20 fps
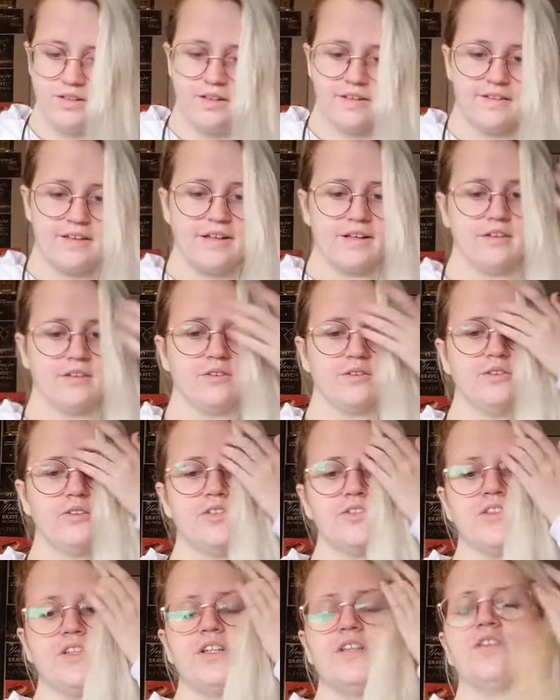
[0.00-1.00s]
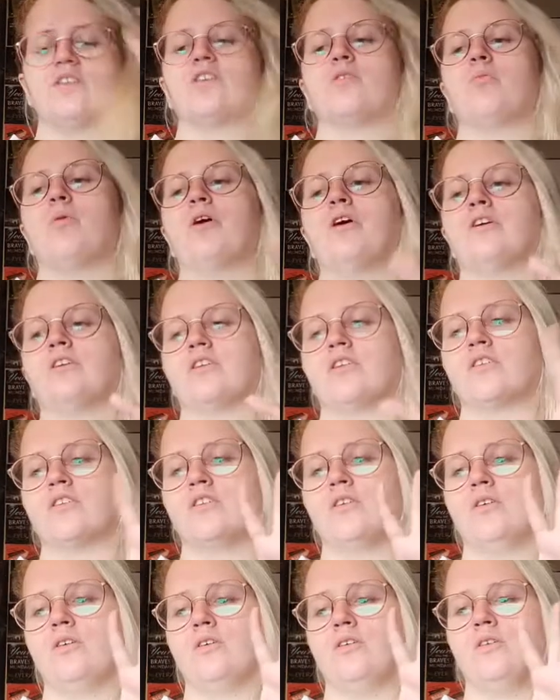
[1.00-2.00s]
Then Lucy spoke
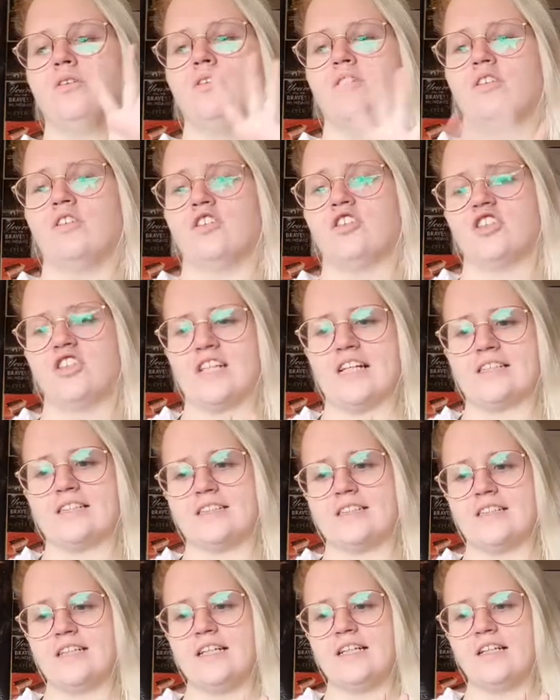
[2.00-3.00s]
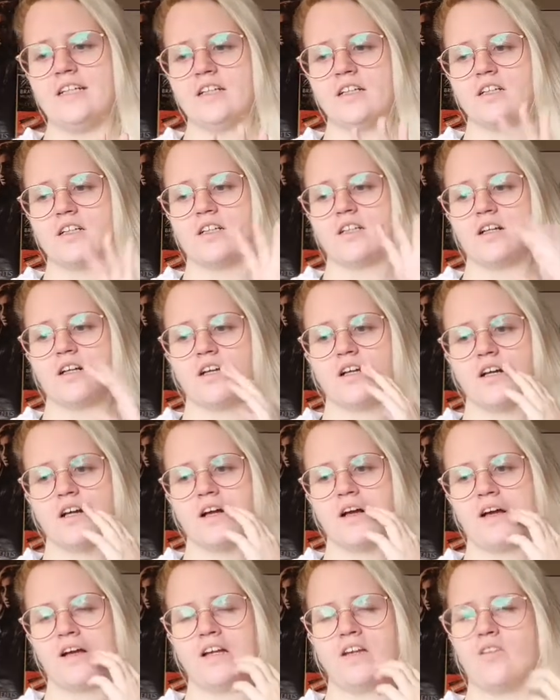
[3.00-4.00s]
to Jesse.
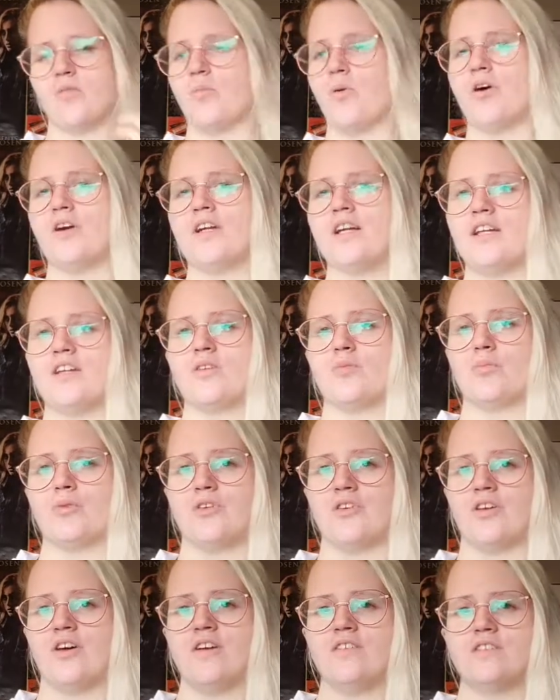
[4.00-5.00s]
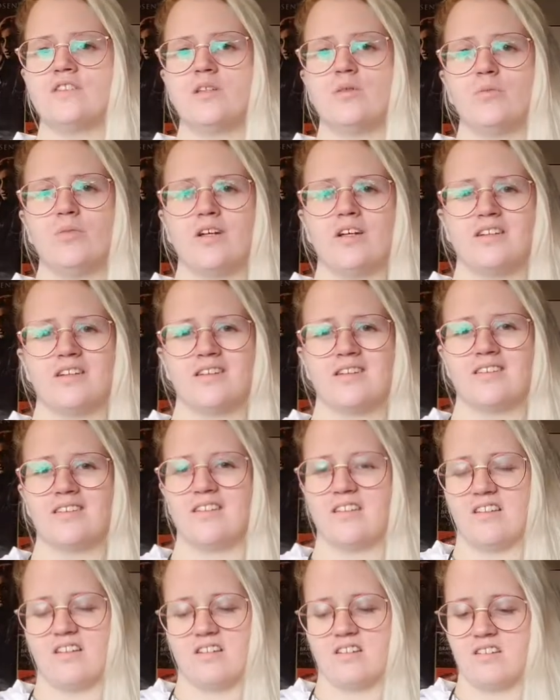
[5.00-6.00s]
His body is preserved somewhere.
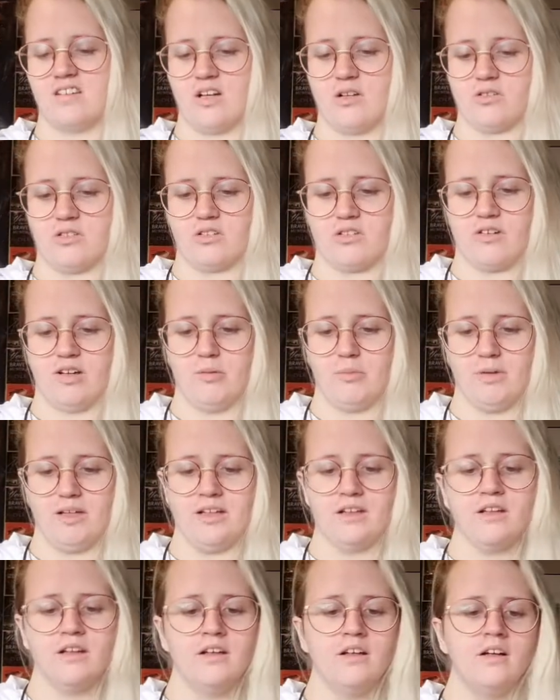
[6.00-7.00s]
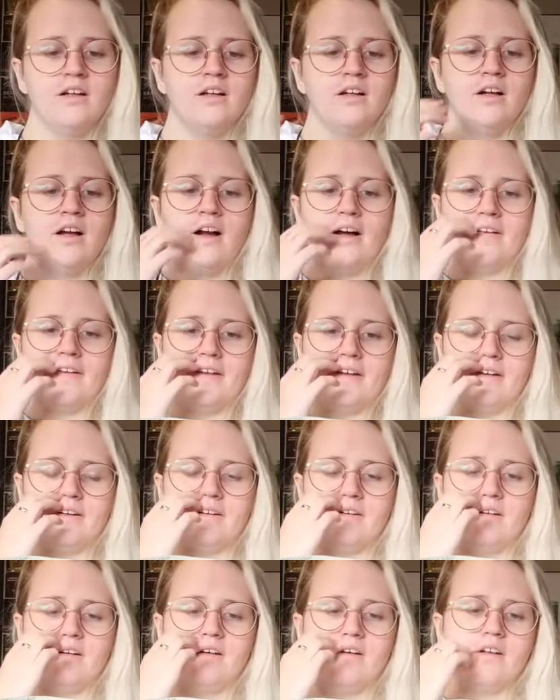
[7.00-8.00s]
This sounds creepy. And
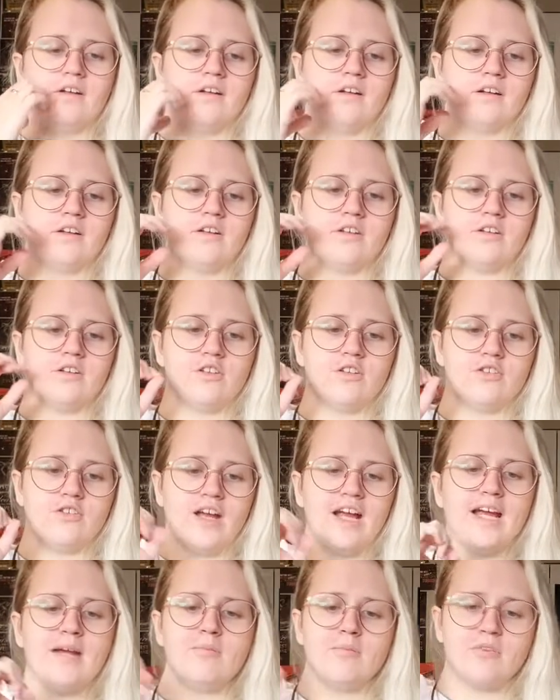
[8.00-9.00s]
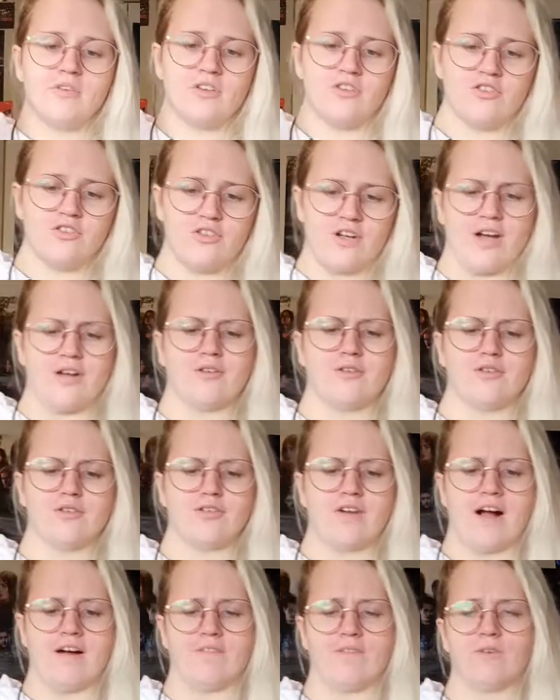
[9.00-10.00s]
then James shadow
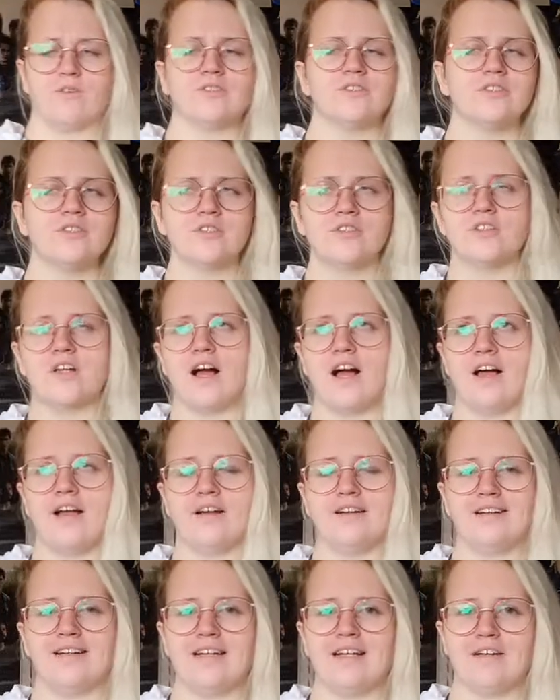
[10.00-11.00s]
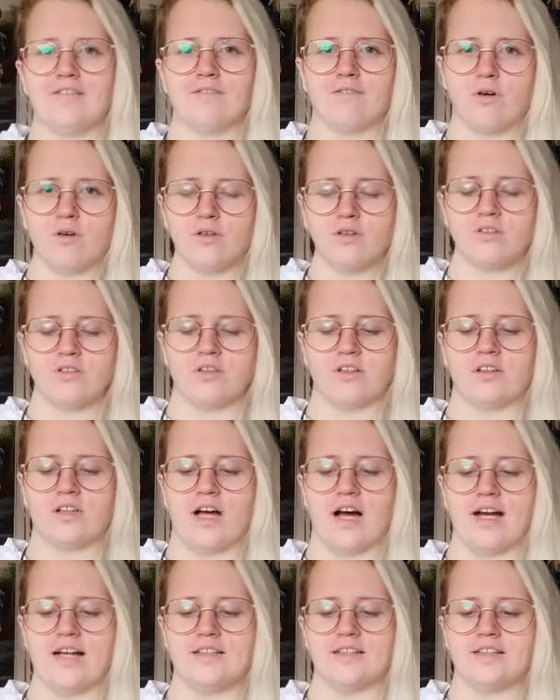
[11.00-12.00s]
travels, and he follows the
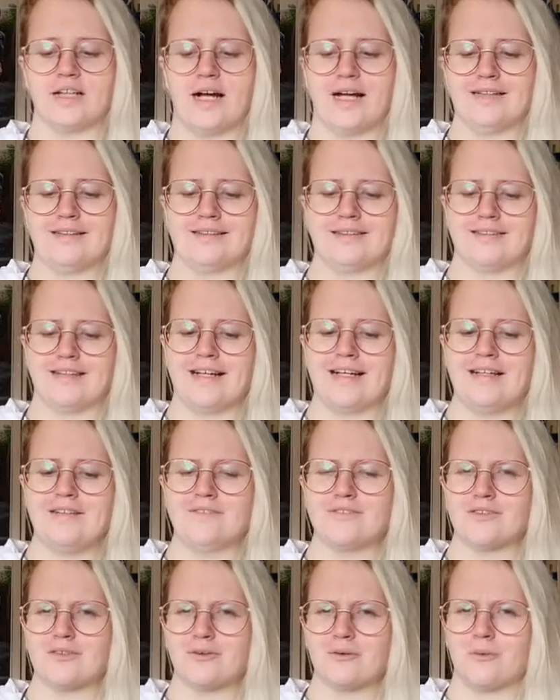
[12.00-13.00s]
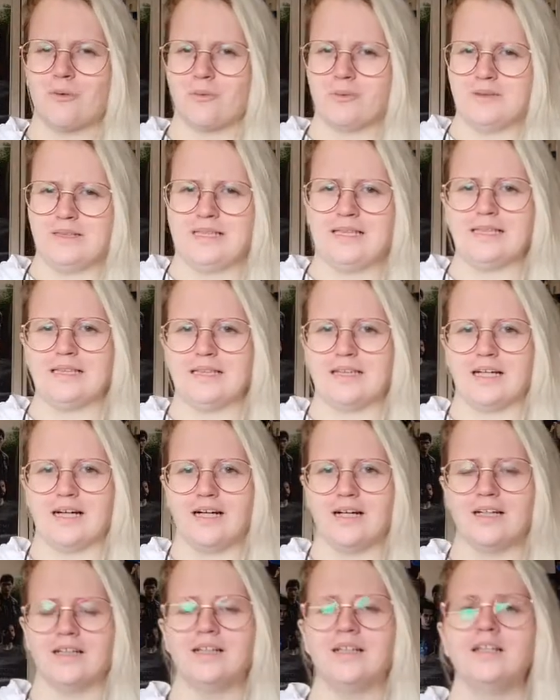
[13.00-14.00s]
light and saves
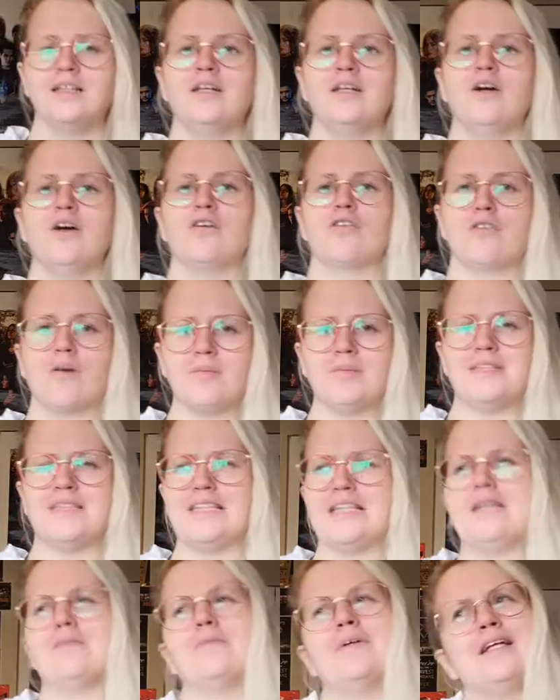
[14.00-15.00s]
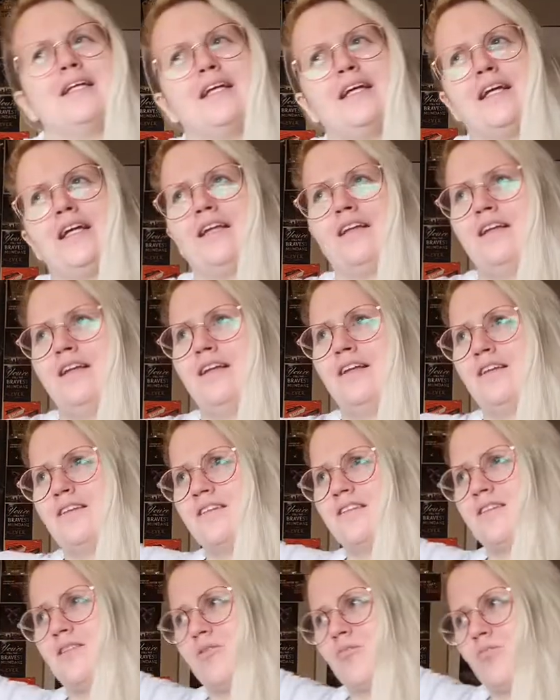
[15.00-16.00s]
Cordelia from a demon in
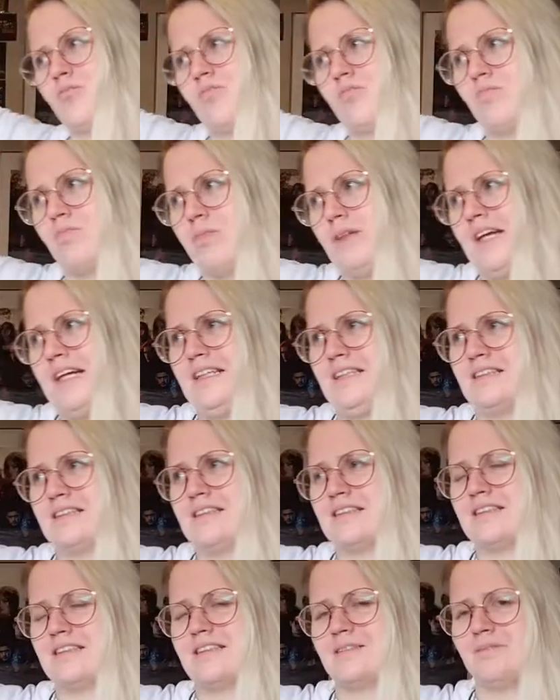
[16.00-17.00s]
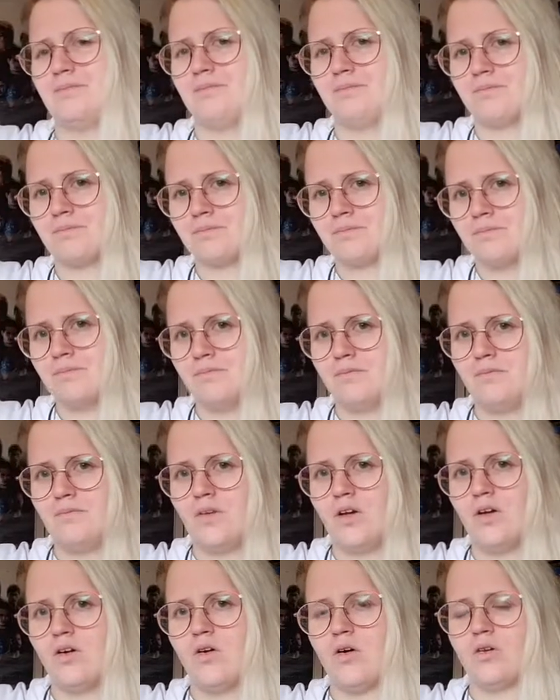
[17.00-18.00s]
this place
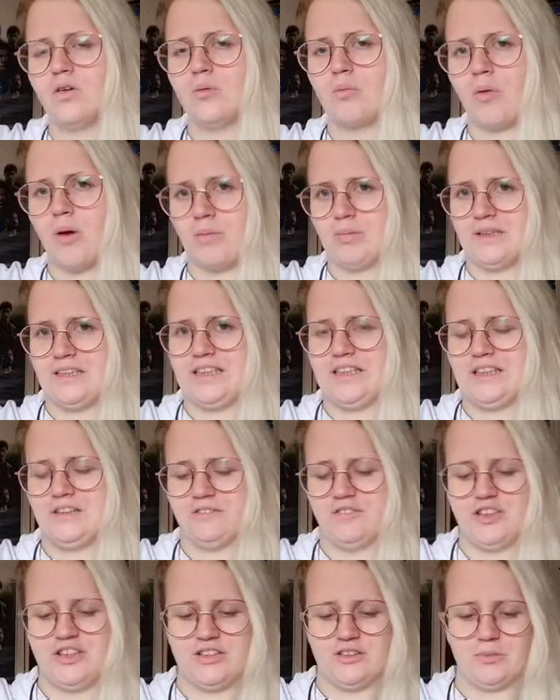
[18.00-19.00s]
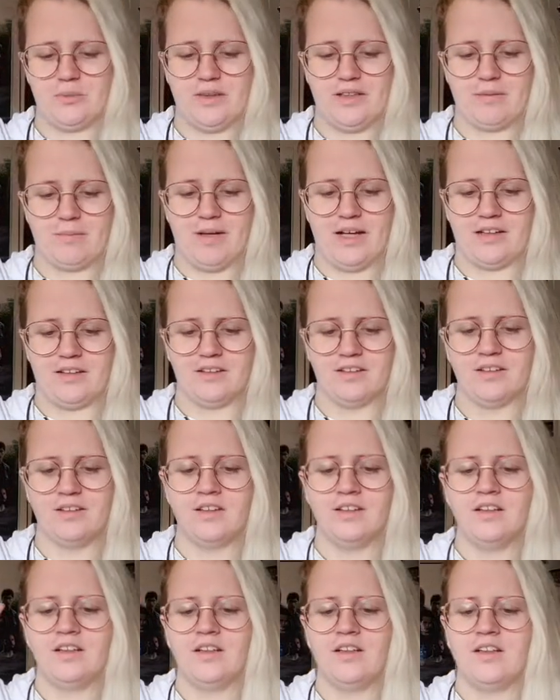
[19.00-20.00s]
on the property of Chiswick Manor,
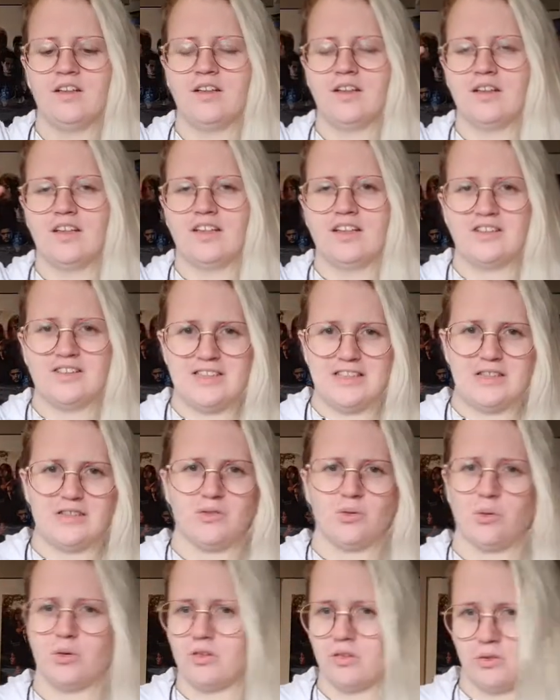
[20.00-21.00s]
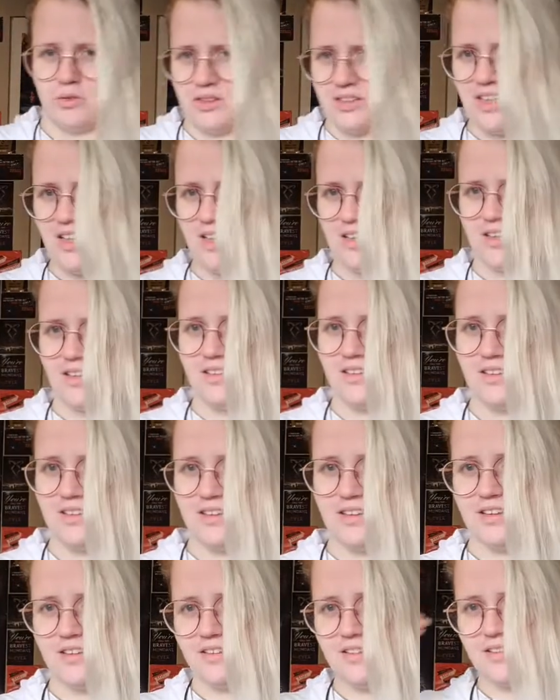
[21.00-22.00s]
because he saw Cortana.
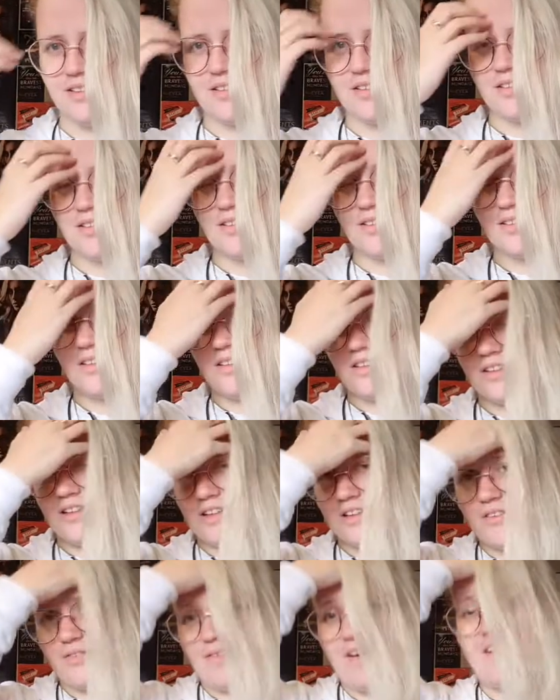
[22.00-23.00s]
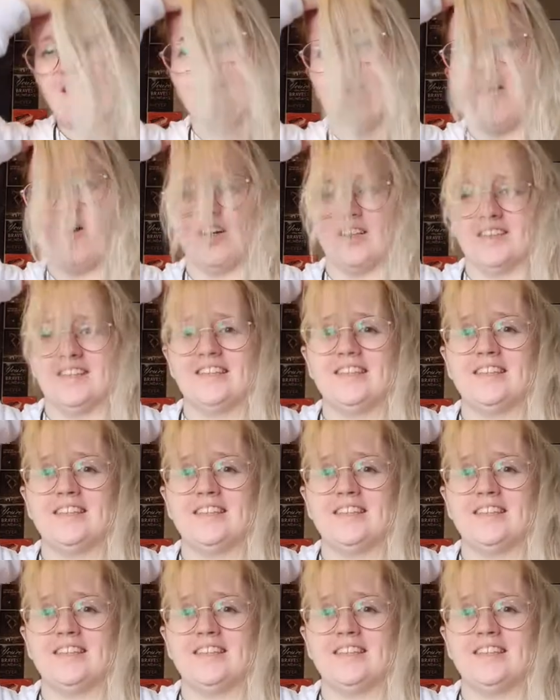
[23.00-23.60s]
It's very odd.